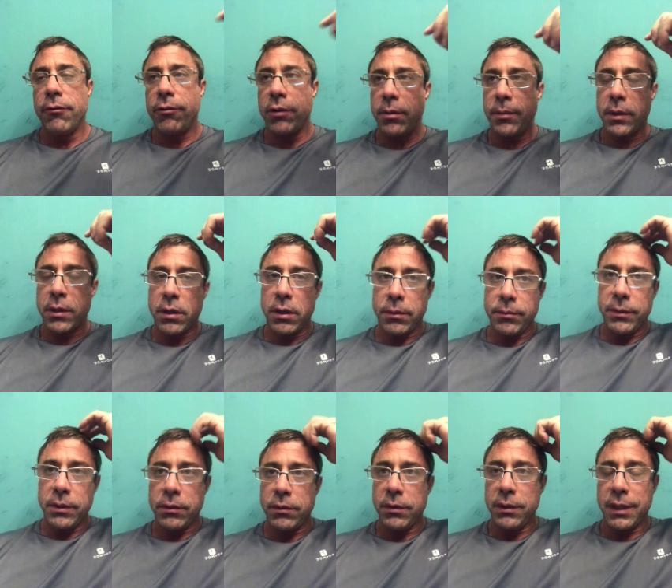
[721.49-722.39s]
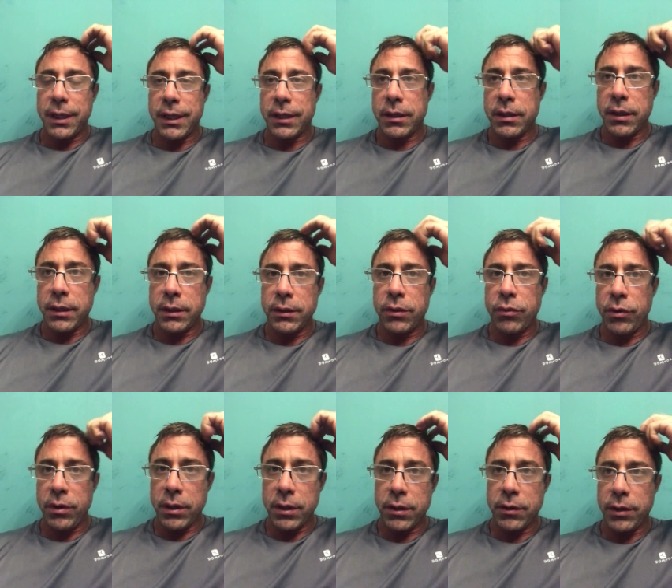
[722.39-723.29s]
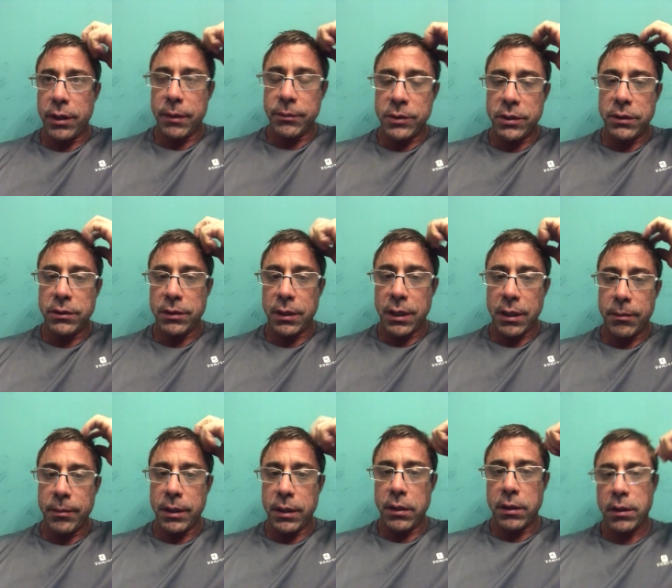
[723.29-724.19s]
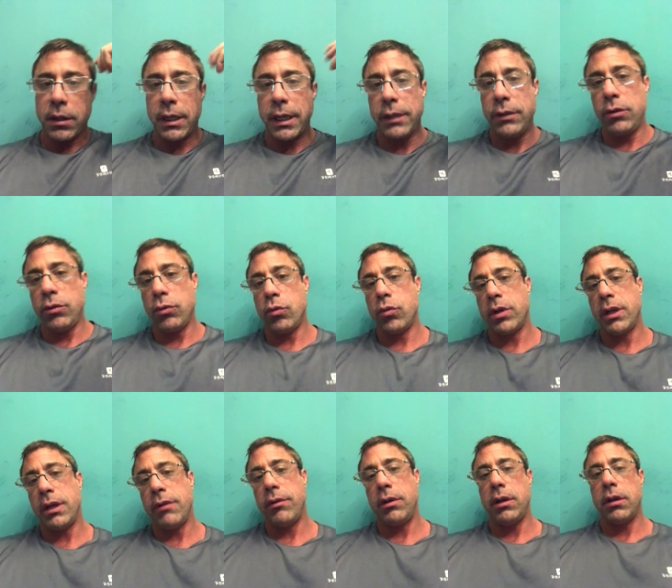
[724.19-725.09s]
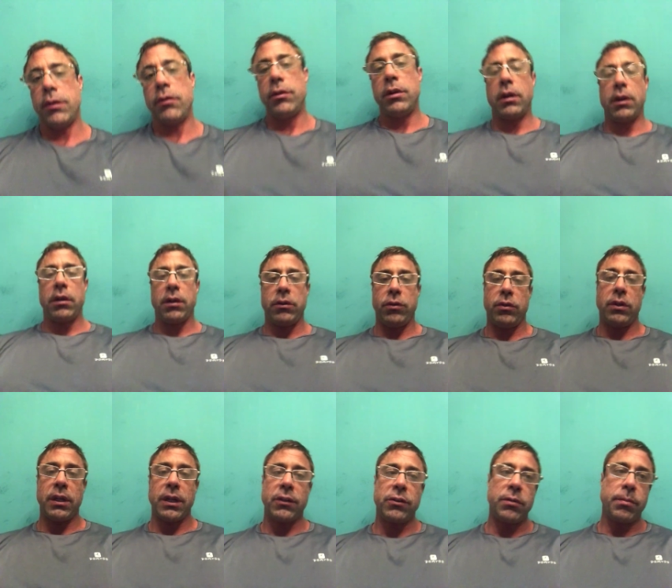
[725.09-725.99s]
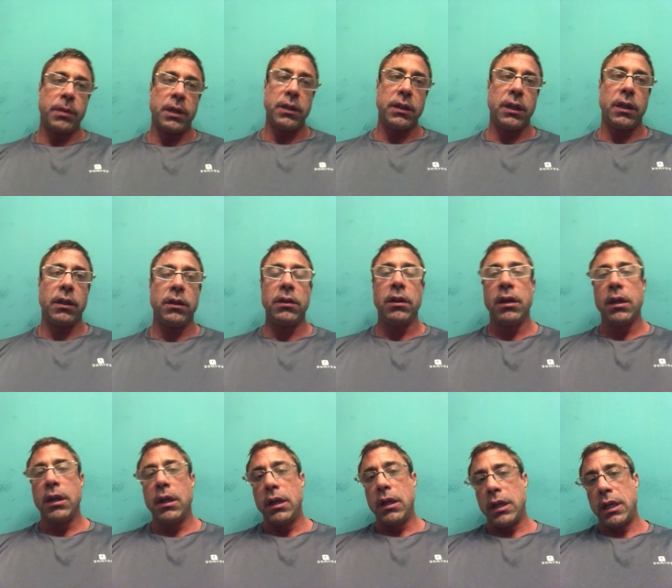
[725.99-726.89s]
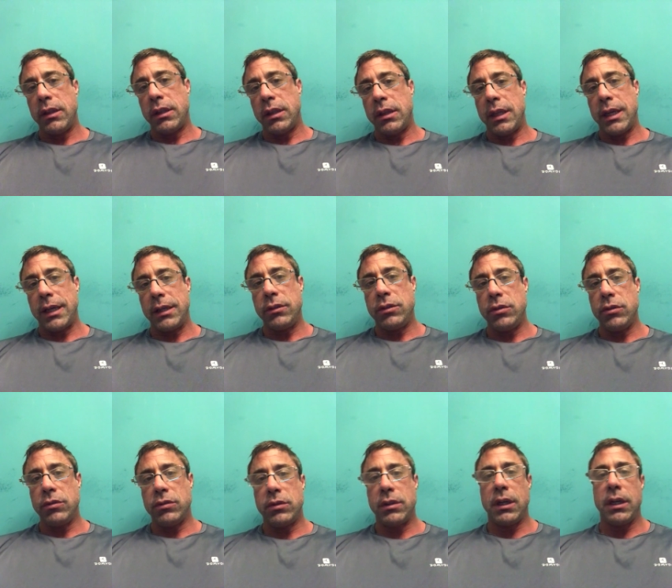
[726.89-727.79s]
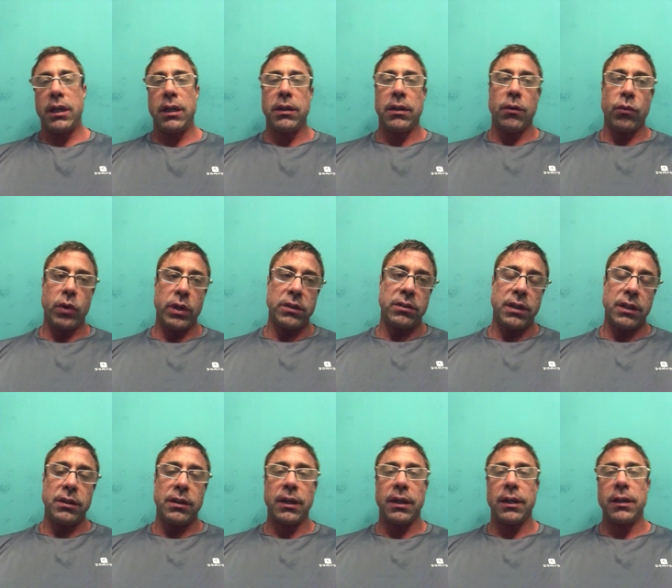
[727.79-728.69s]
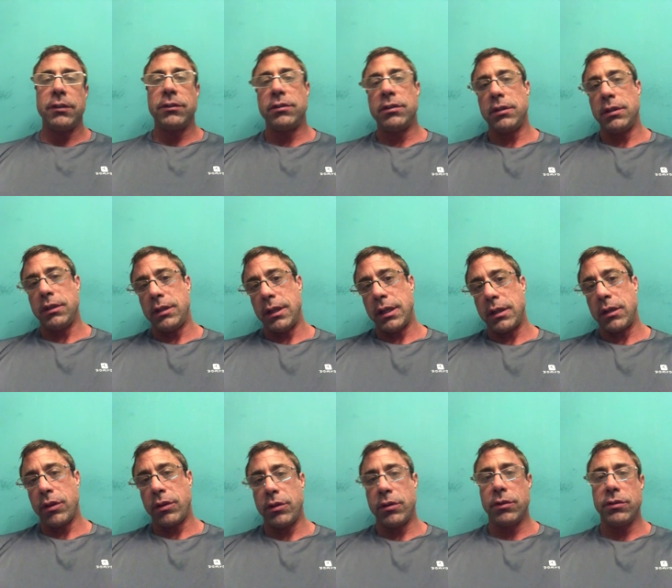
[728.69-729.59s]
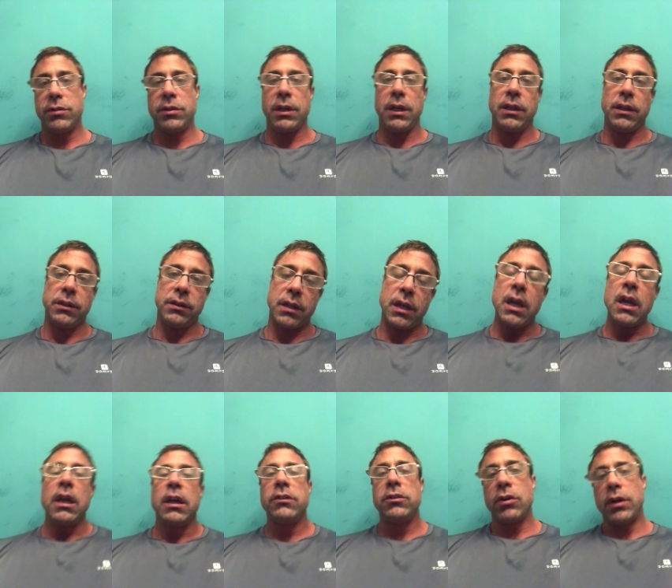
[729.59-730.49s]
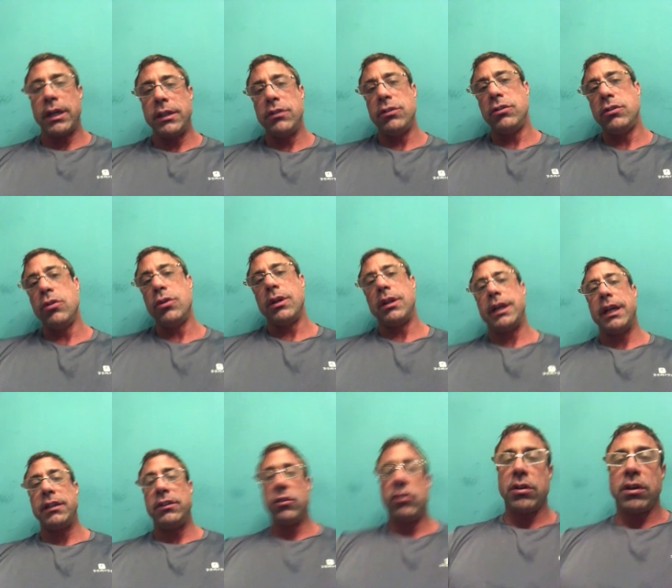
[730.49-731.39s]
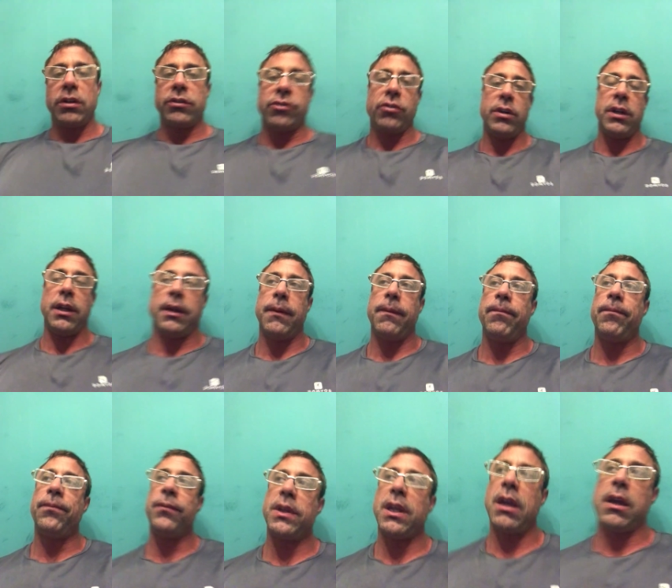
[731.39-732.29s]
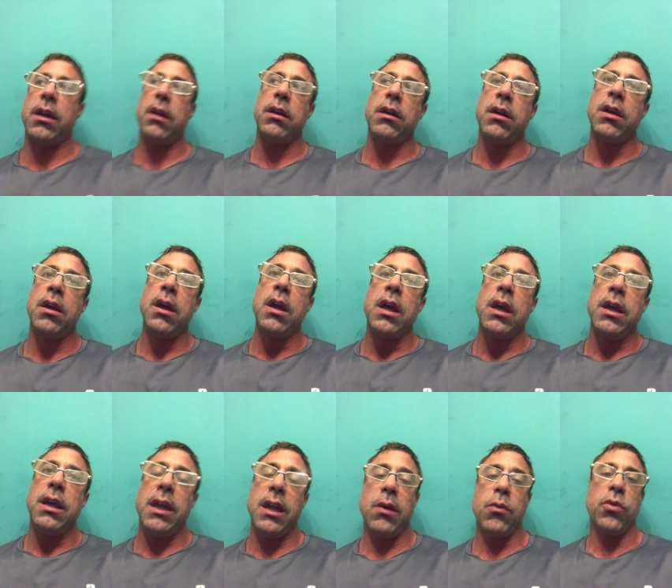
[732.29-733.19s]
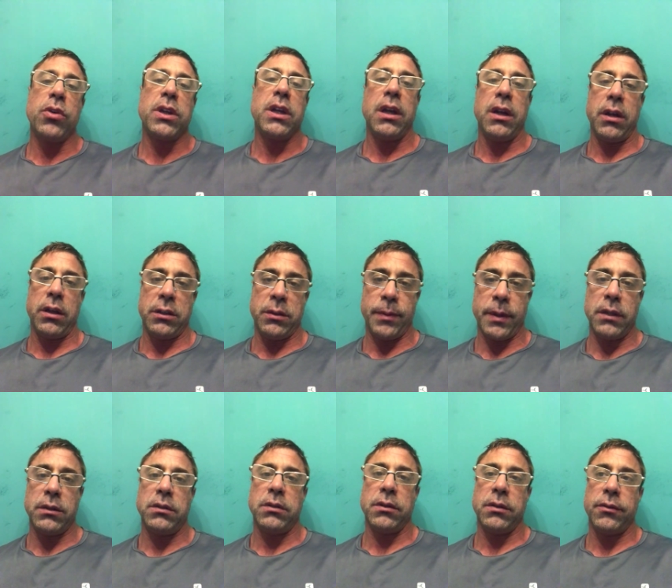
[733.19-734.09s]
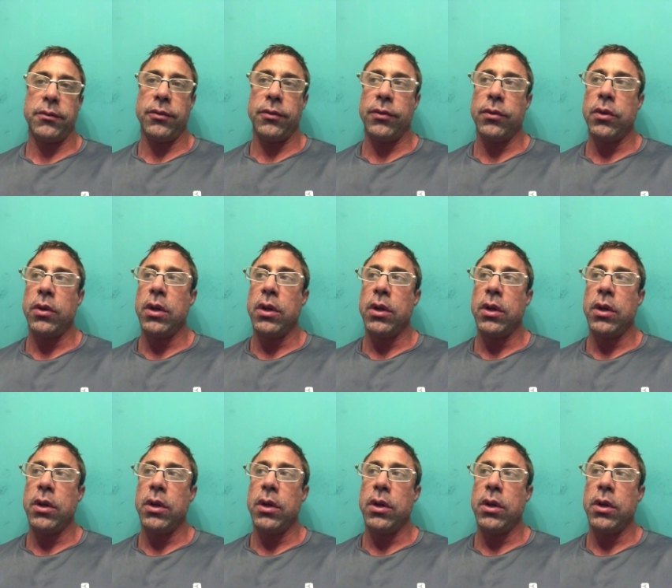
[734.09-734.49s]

Pharmacom DECA 300 mg's an ml, I do one every other day. I do test Monday, and then that Tuesday, and then Wednesday test, and then DECA Thursday. And then so I just do it. I just alternate it, and it will get expensive.